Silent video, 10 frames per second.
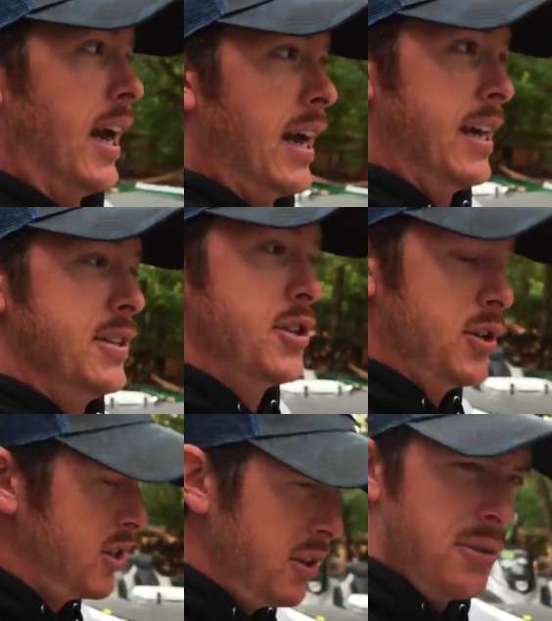And
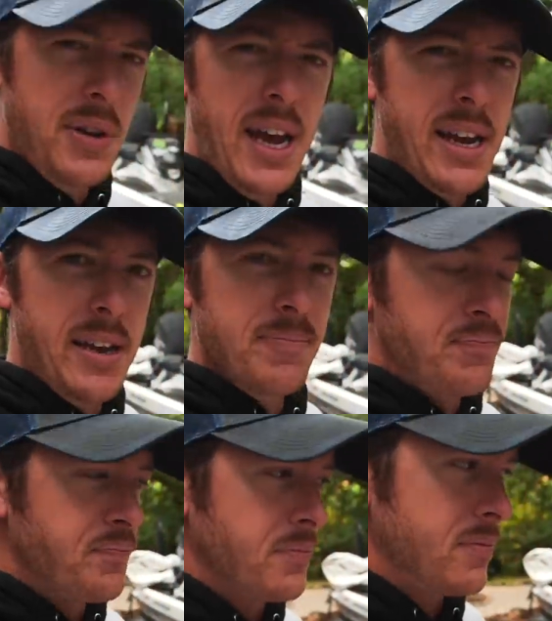just the other day,
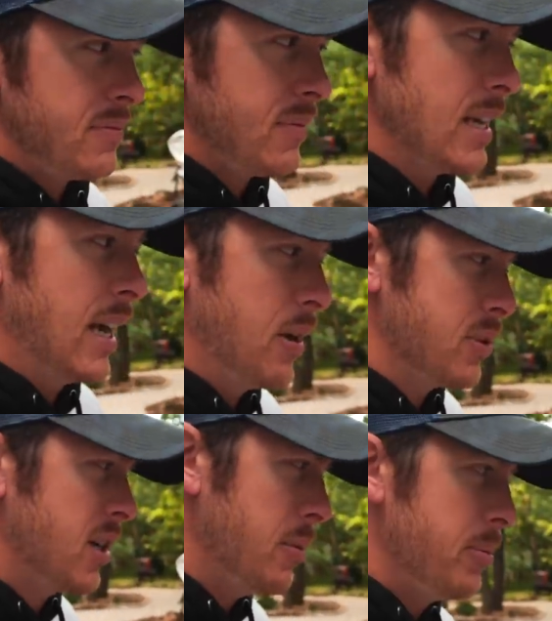I
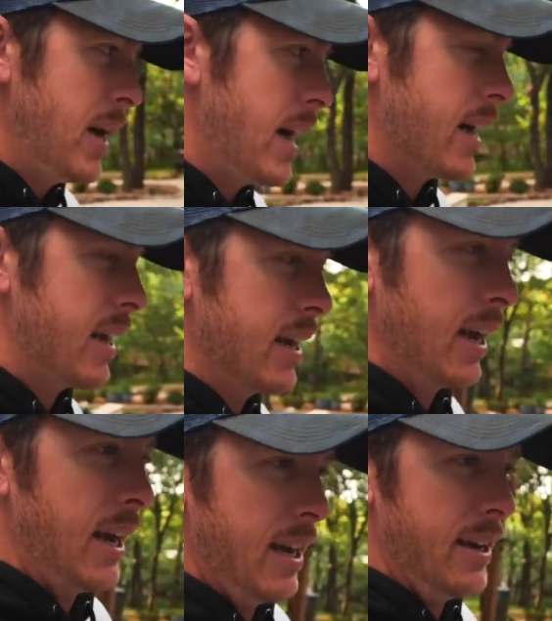was coming back
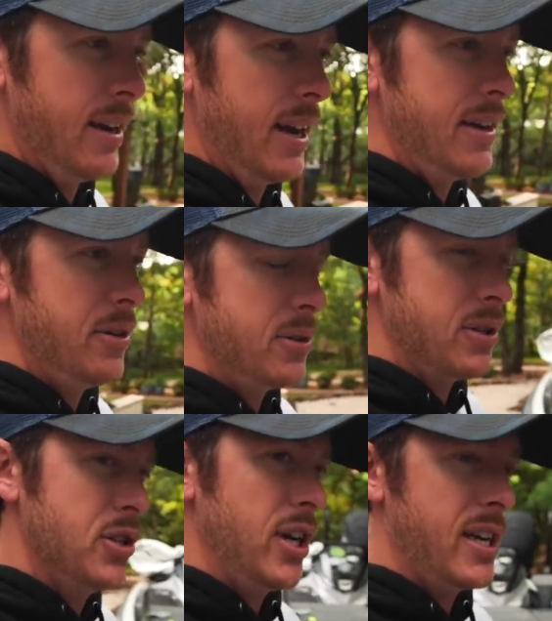and I noticed
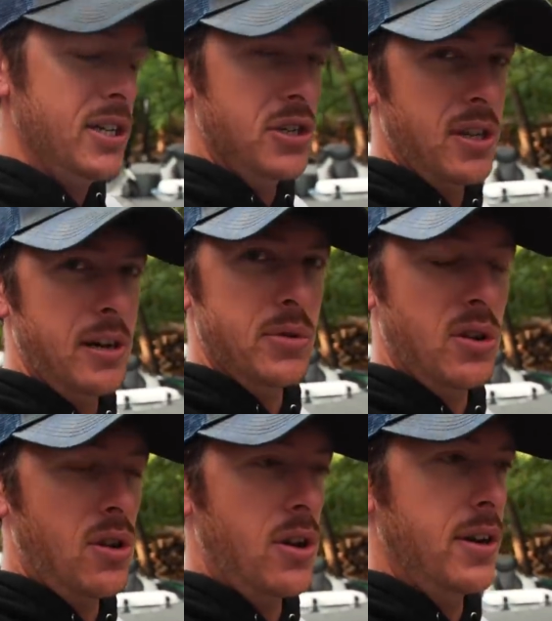the check engine light was
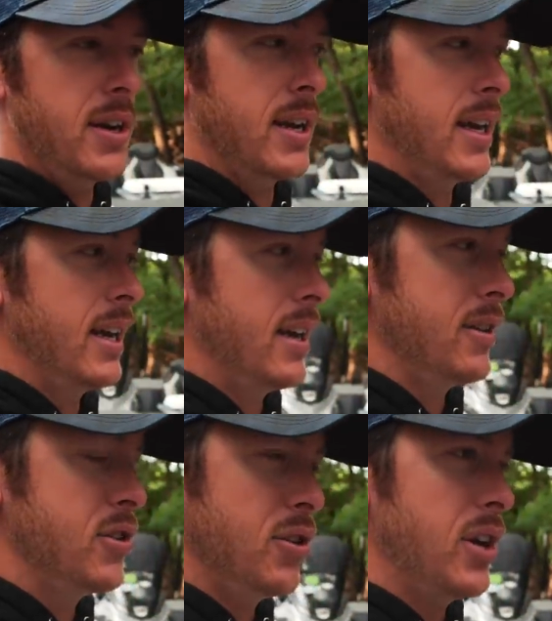on and I
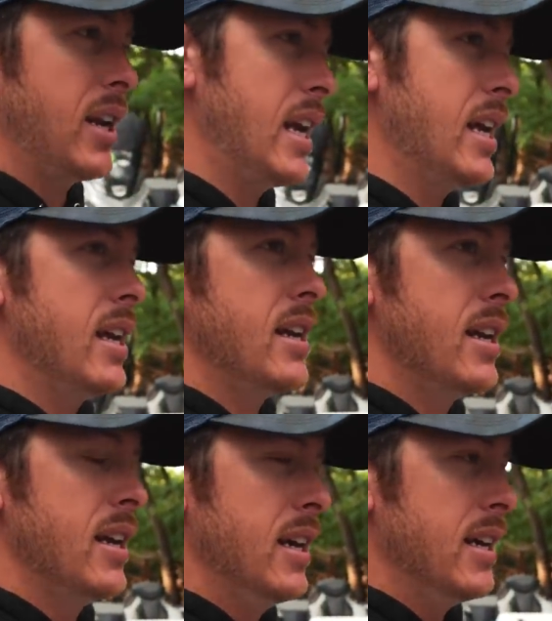took it
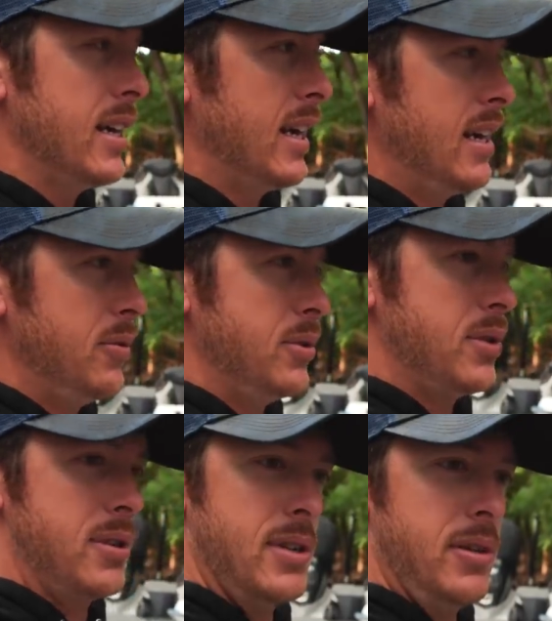in and it
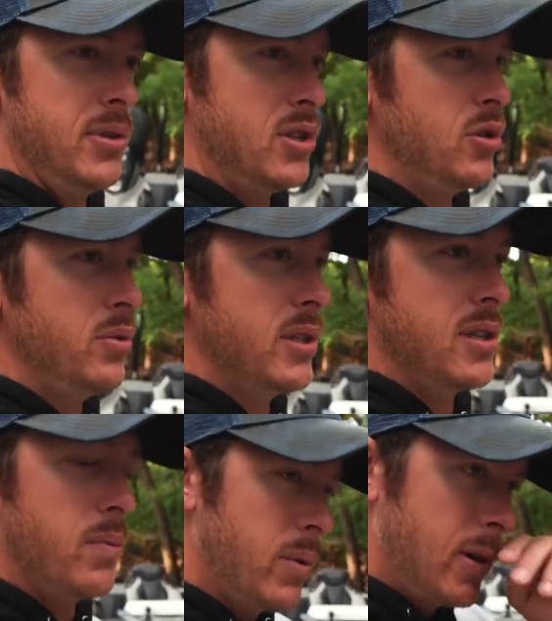was doing
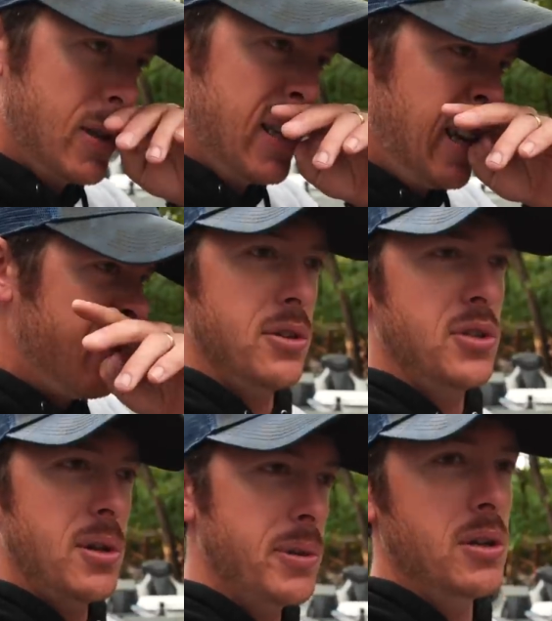some weird stuff. There's
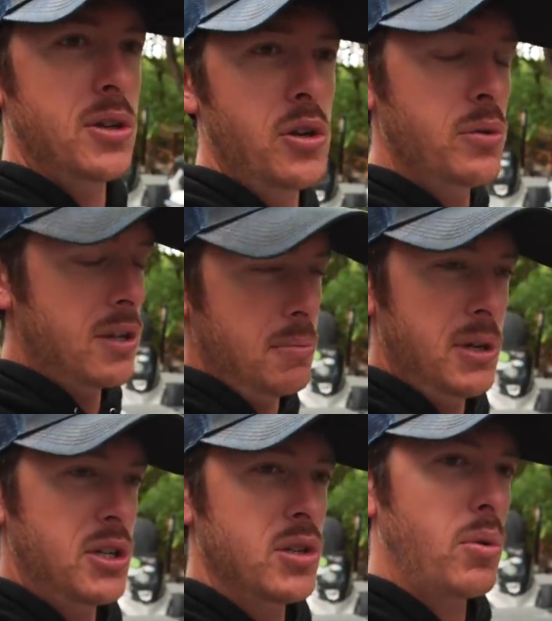something to do with the
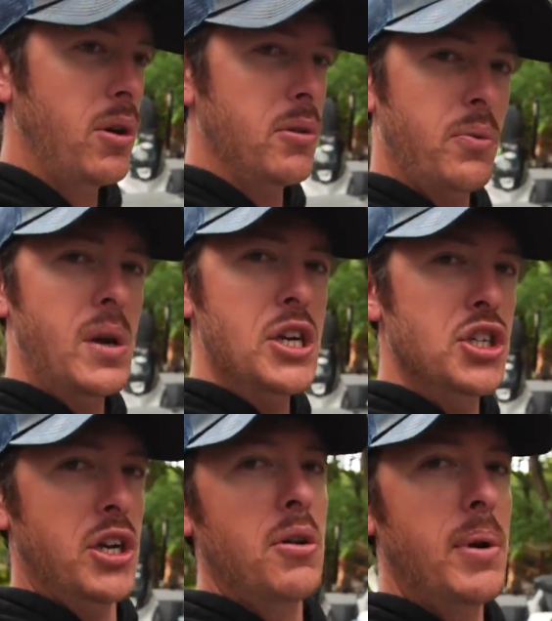emissions where it'll
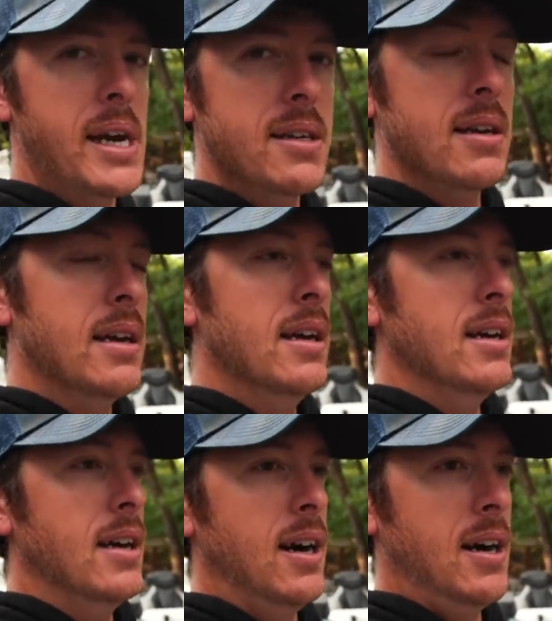regenerate
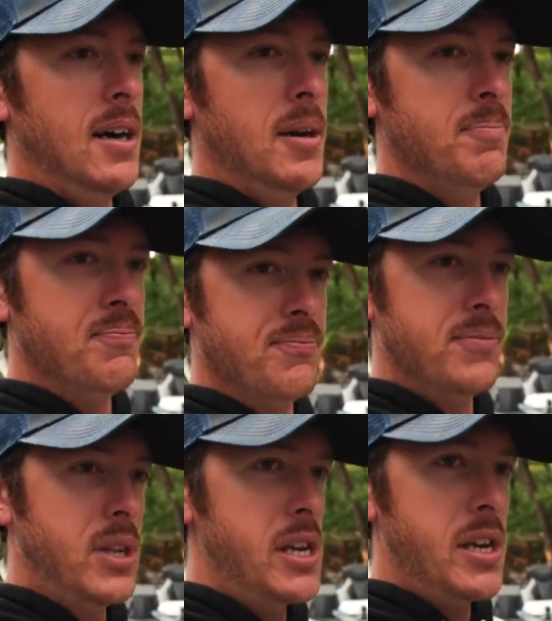
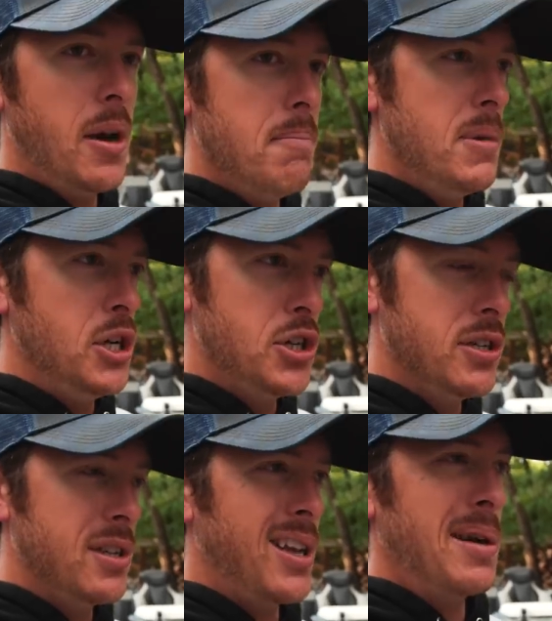the
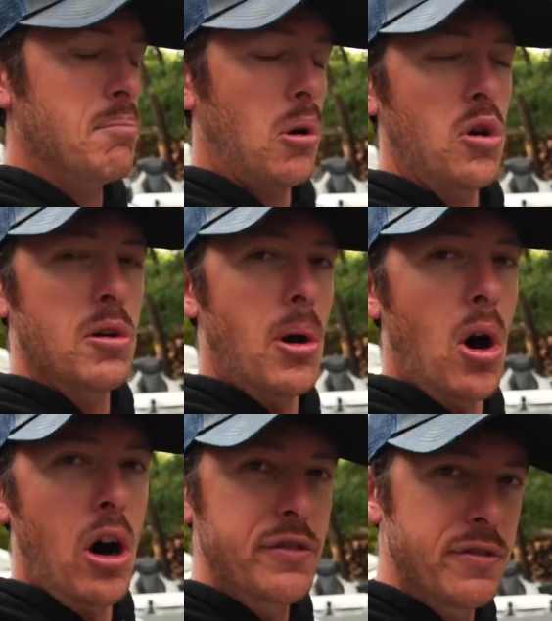emissions, like burn them
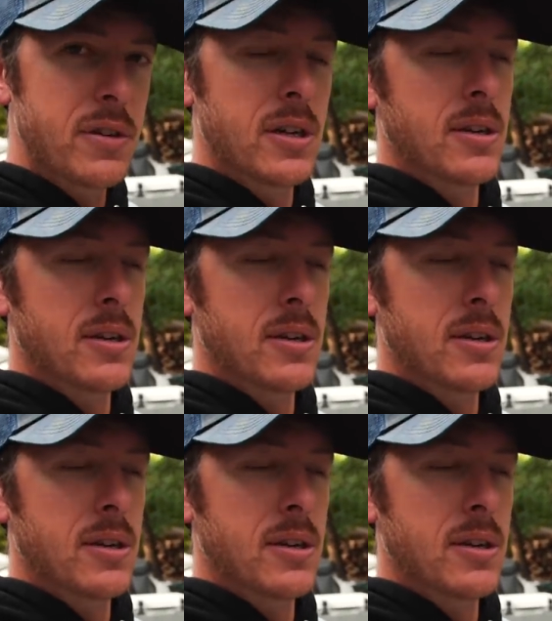off.